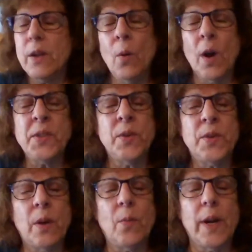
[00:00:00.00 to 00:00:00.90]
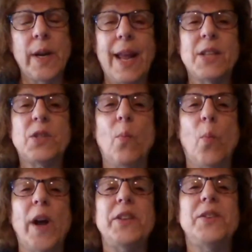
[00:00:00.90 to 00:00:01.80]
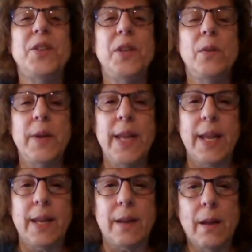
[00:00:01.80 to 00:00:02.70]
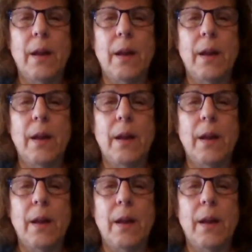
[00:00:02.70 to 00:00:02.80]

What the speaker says: You also don't want to ask, what do you need?